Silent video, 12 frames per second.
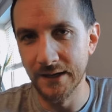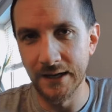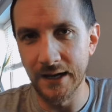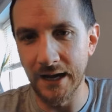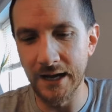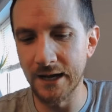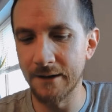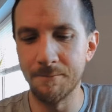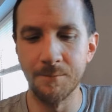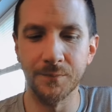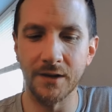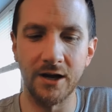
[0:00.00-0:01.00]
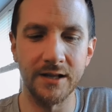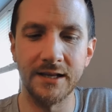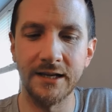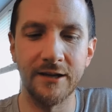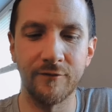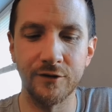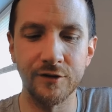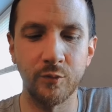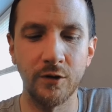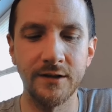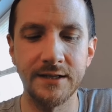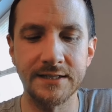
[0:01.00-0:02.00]
I think if just
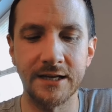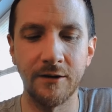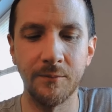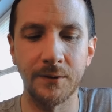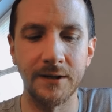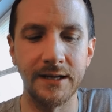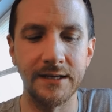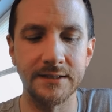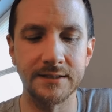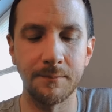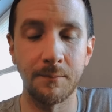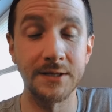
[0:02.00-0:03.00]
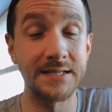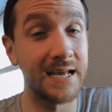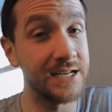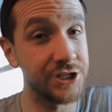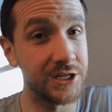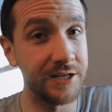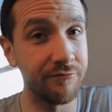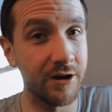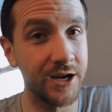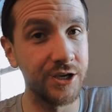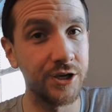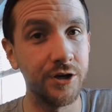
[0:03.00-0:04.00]
one of these companies, potentially
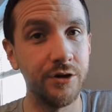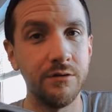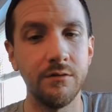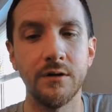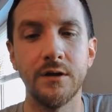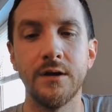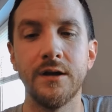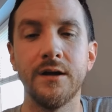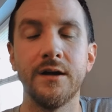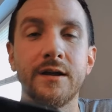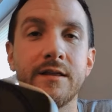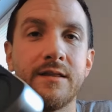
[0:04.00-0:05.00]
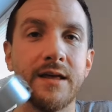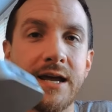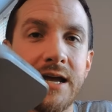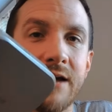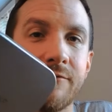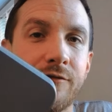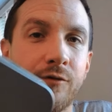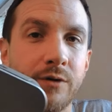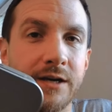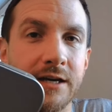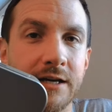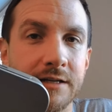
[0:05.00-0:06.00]
RayQ, they have a
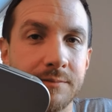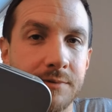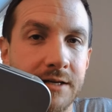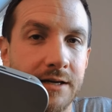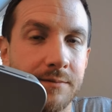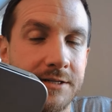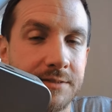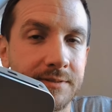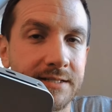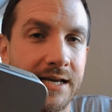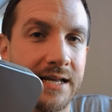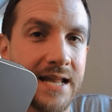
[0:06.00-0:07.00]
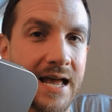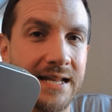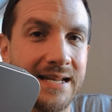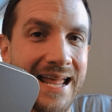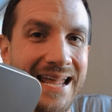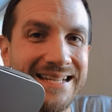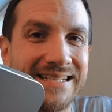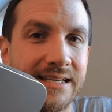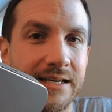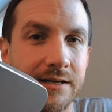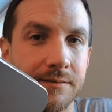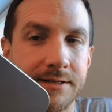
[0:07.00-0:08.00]
40 gigabits per second and an 80
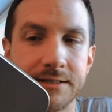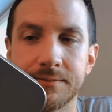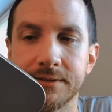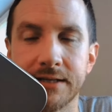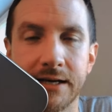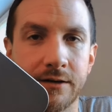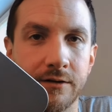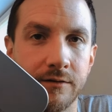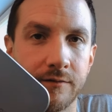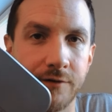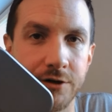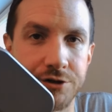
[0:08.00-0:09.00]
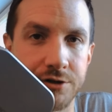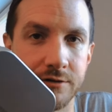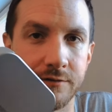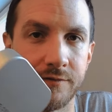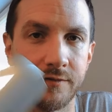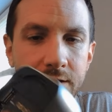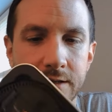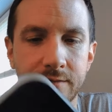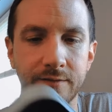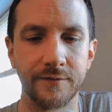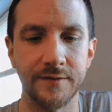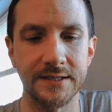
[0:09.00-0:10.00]
gigabits per second version of
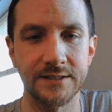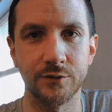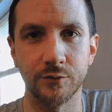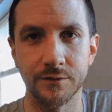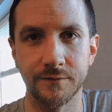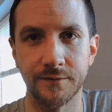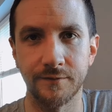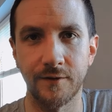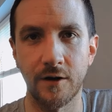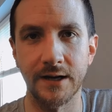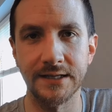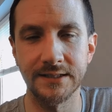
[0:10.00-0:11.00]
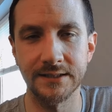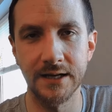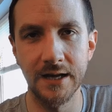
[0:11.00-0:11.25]
this sort of device